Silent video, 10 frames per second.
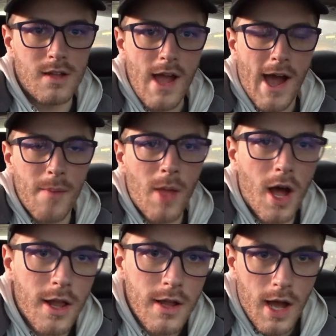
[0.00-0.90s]
I'm
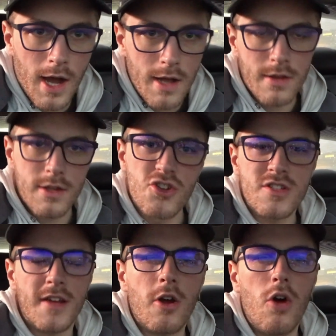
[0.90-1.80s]
not
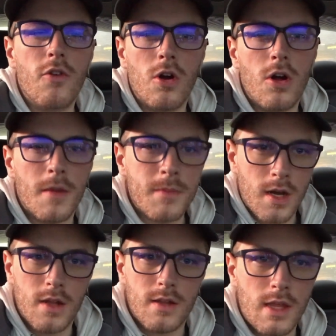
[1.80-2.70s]
just like overall, I'm
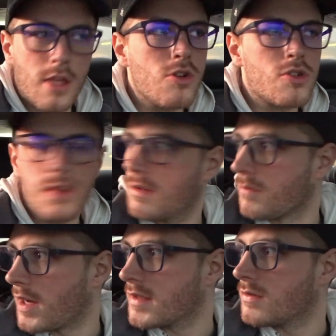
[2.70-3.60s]
not hugely
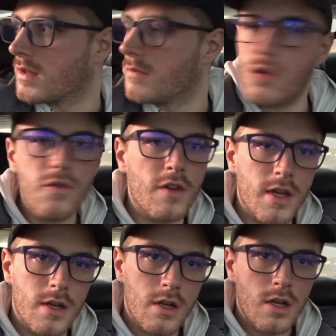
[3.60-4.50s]
impressed with the
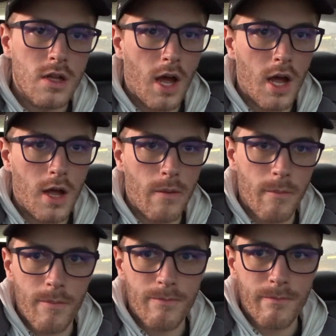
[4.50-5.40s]
movie.
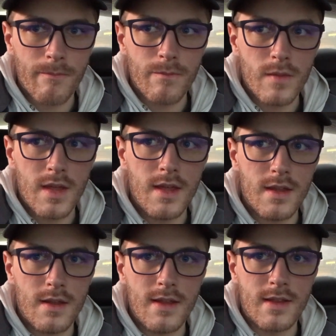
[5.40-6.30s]

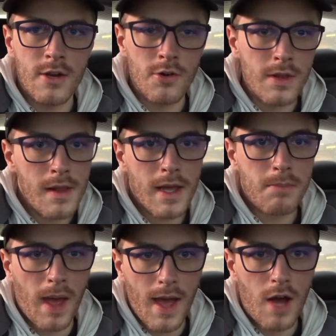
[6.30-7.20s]
It didn't really
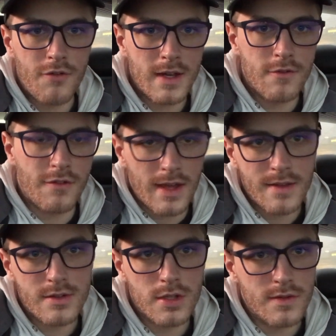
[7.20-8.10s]
like pay off any
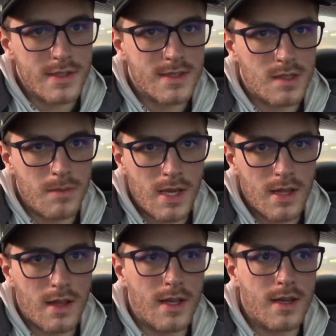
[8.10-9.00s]
fan service to
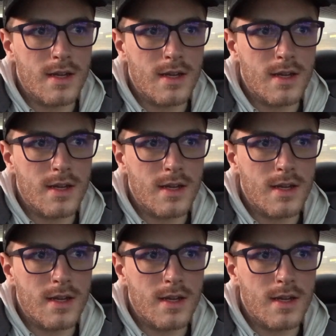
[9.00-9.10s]
me. Like,